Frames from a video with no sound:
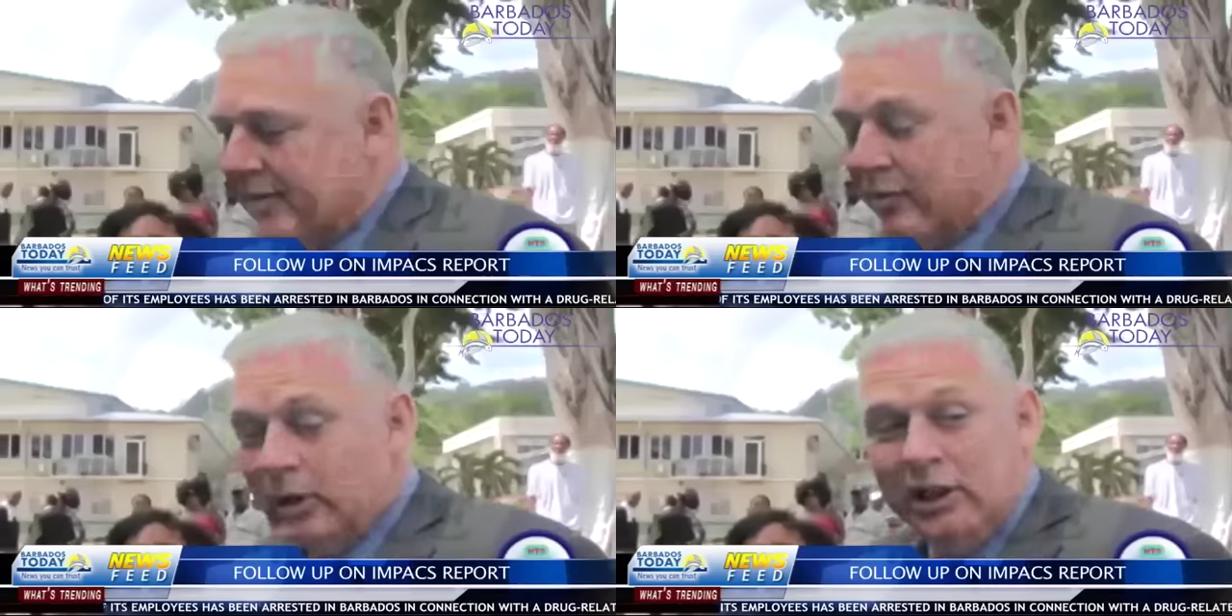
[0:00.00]

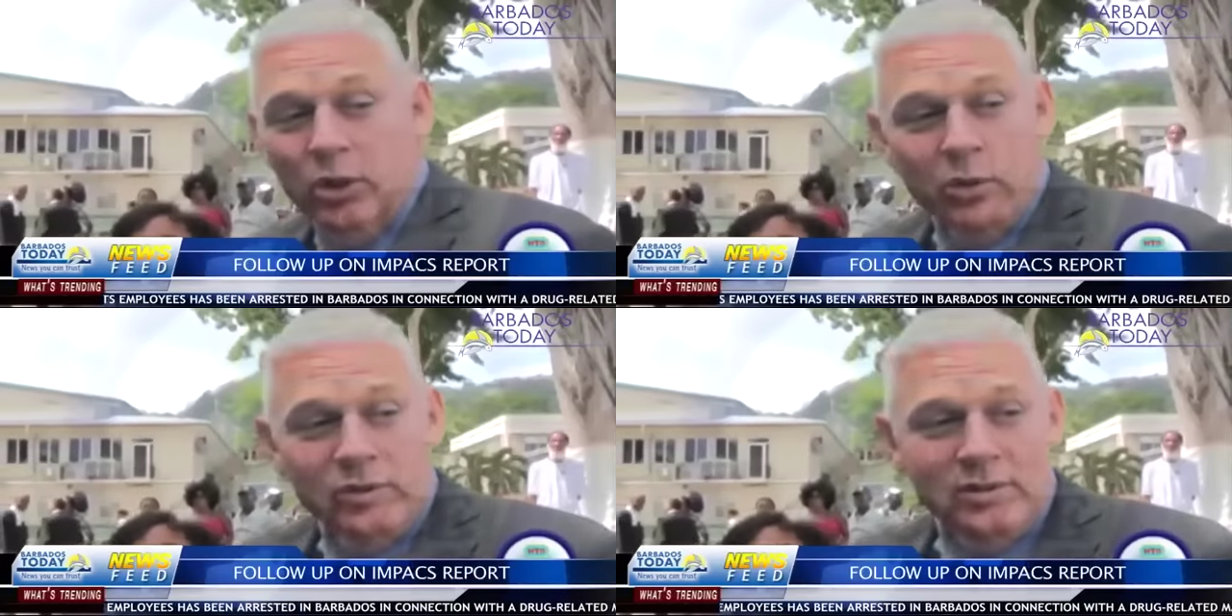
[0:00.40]
Everybody
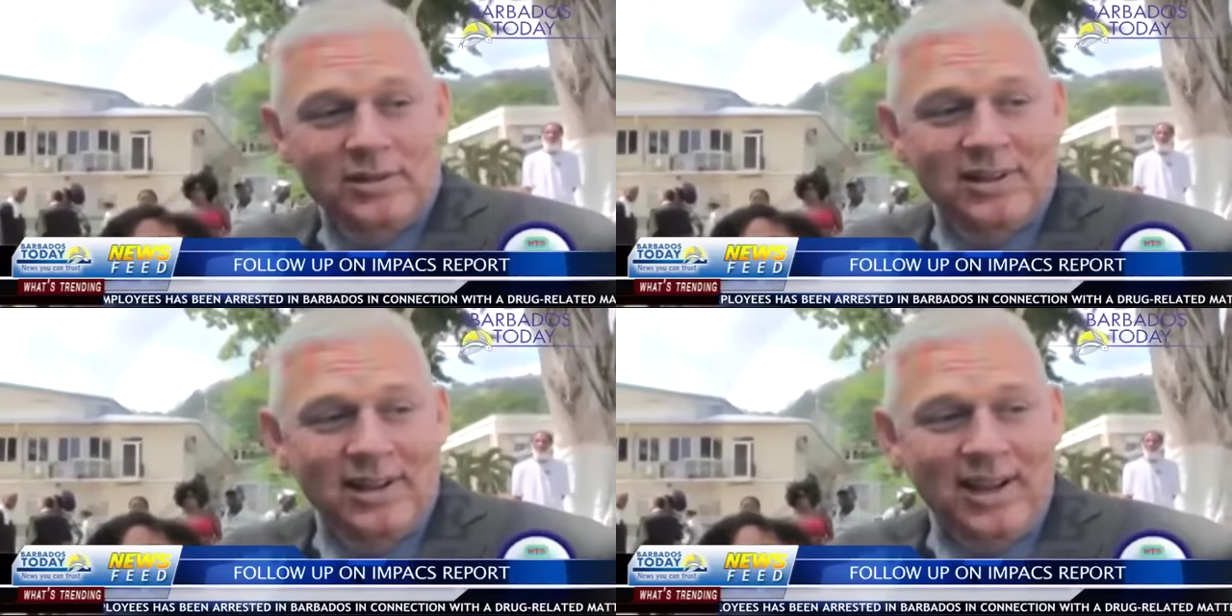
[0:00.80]
knows
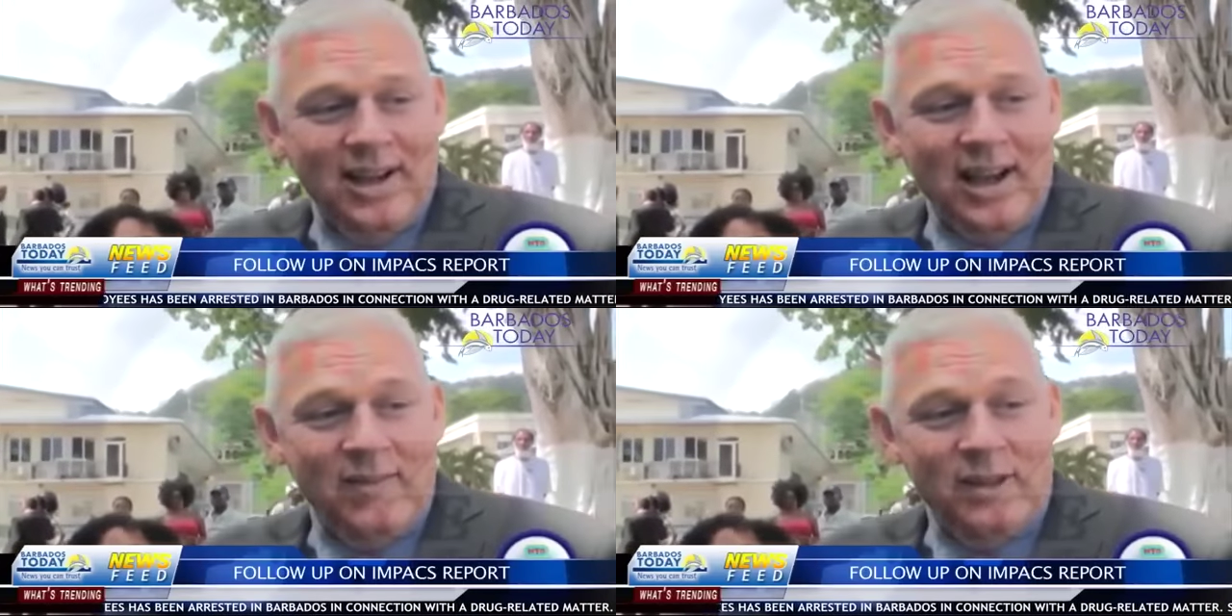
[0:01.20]

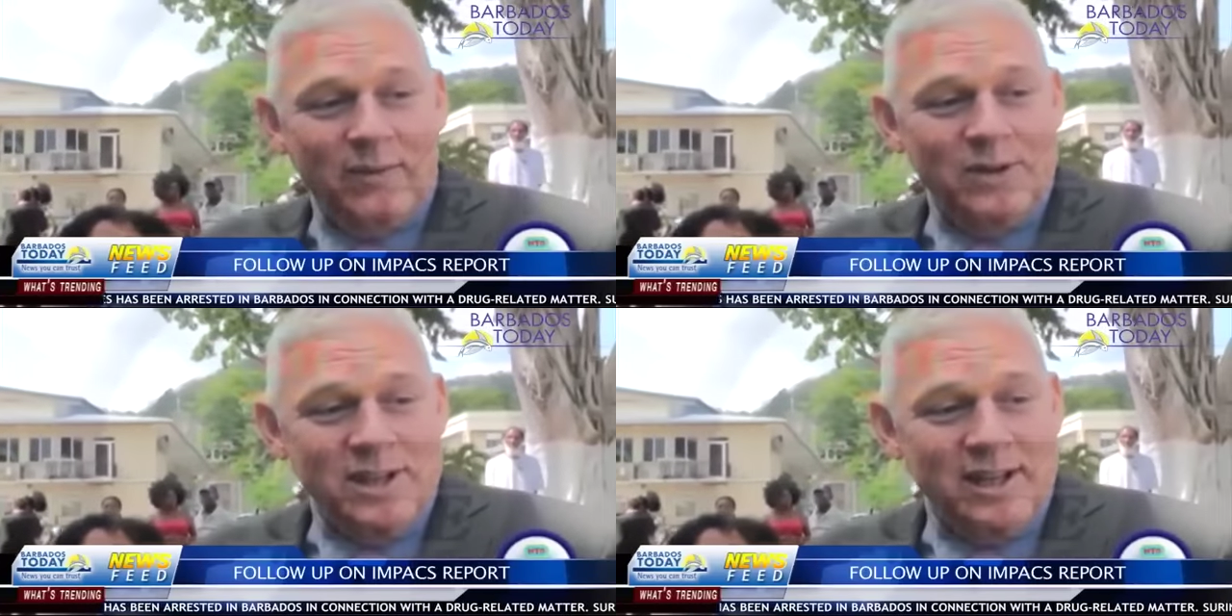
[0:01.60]
I have
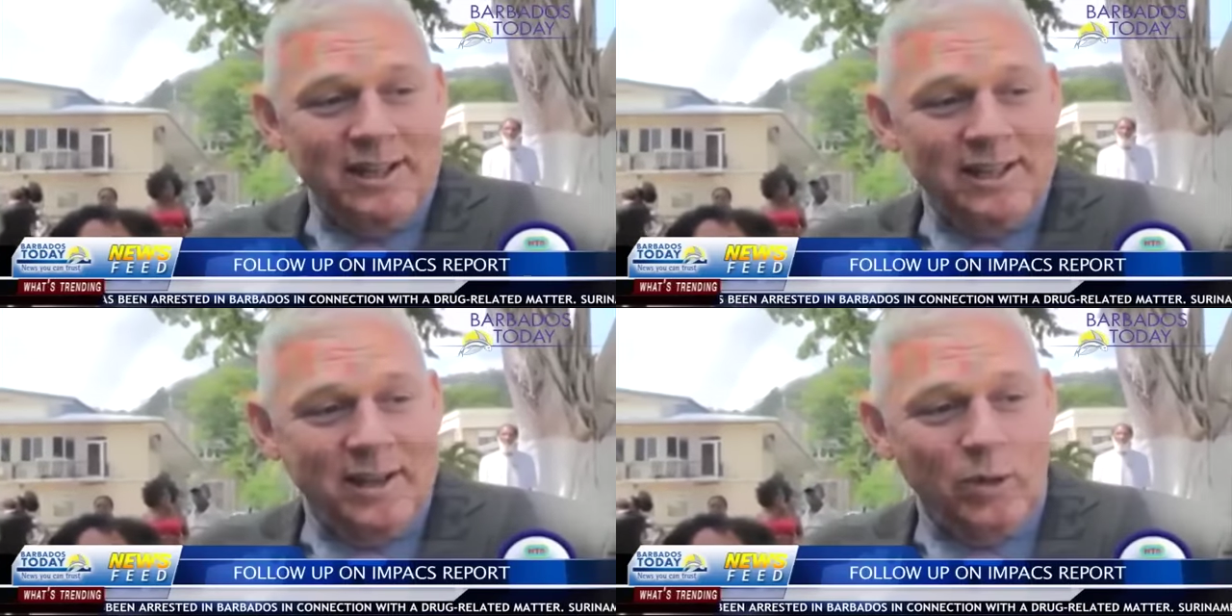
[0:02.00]
never said
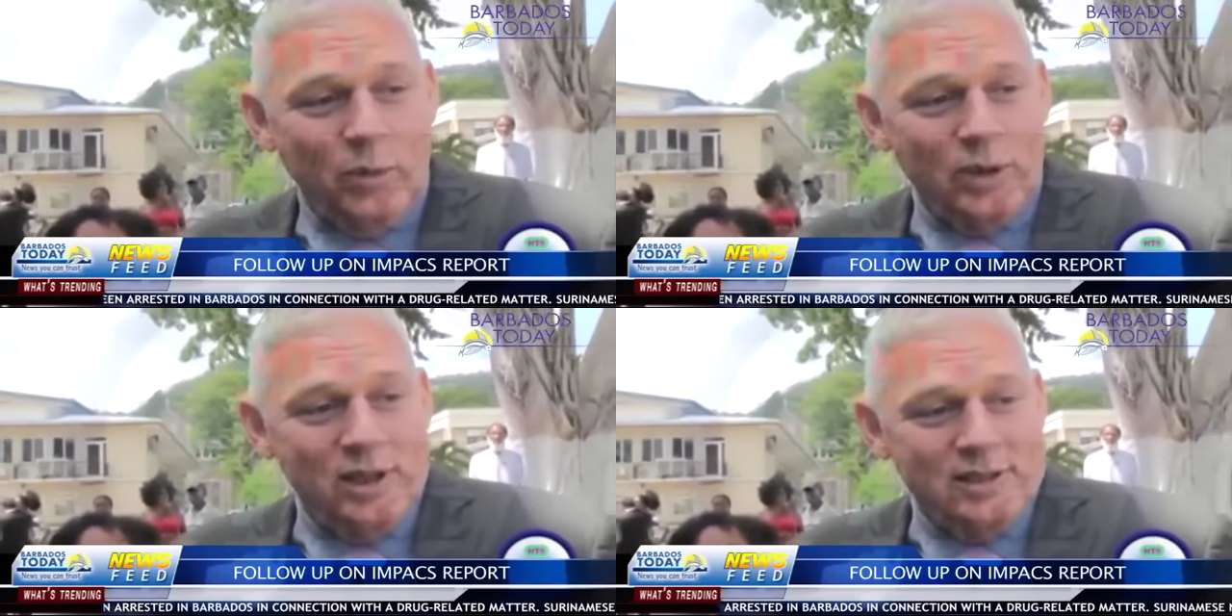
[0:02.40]
anything
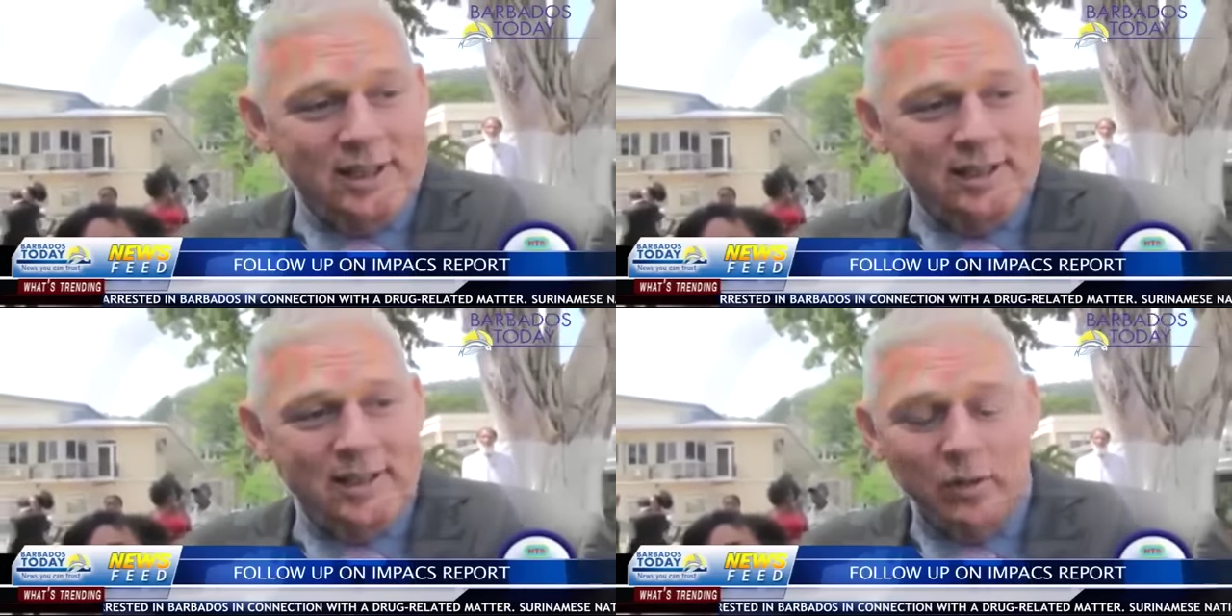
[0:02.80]
or released
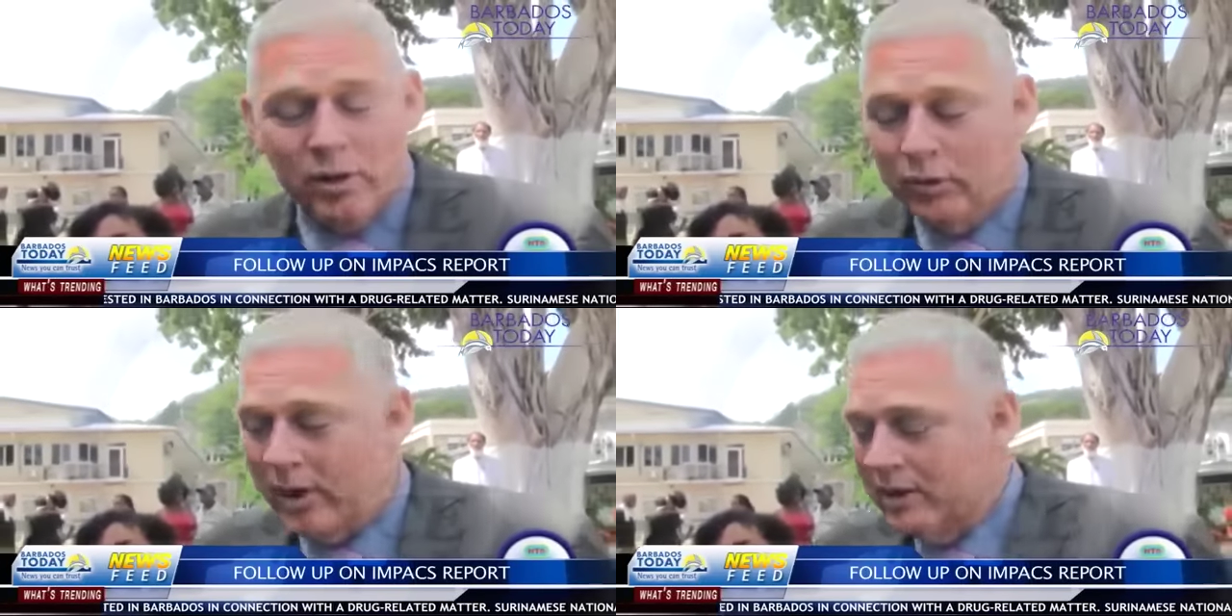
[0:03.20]
anything
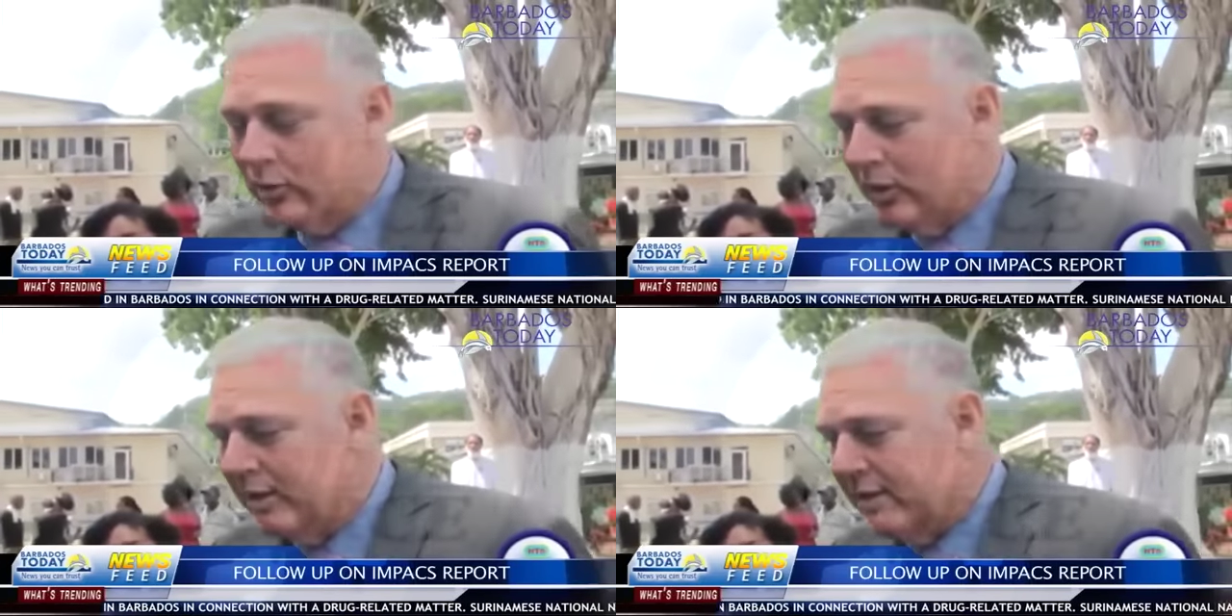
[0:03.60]
or threatened
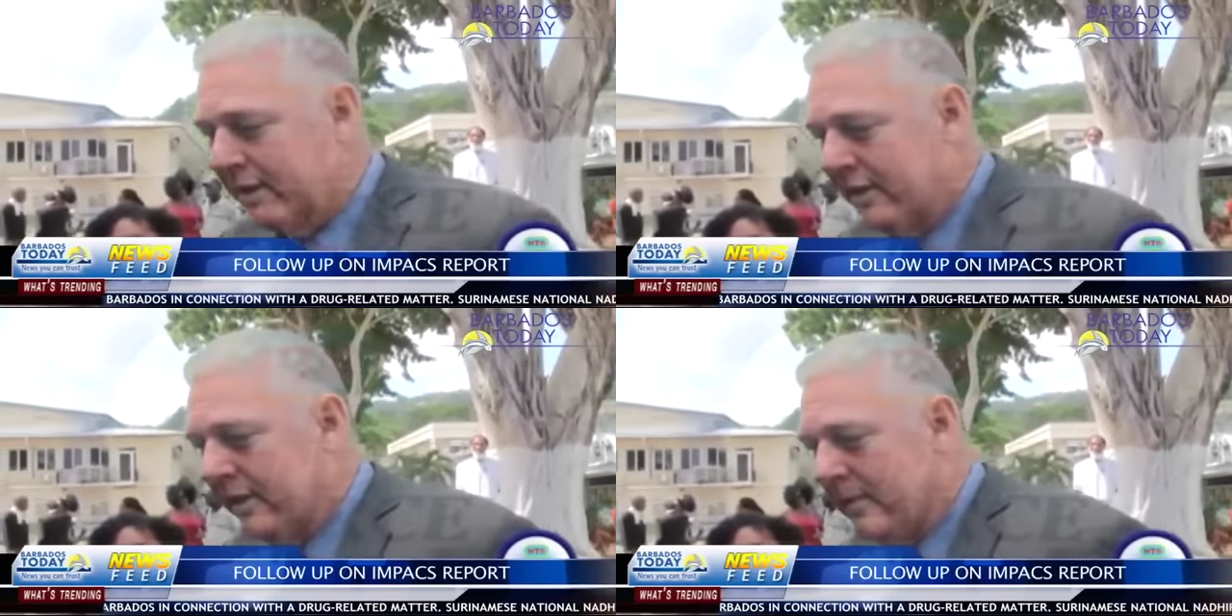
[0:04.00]
to release
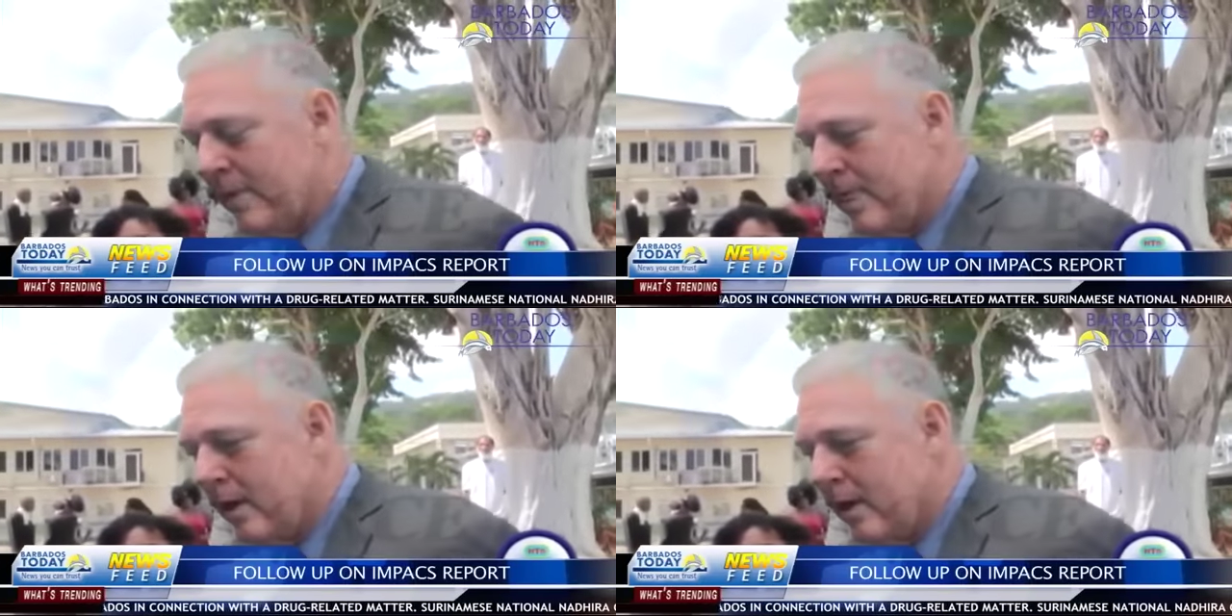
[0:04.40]
anything.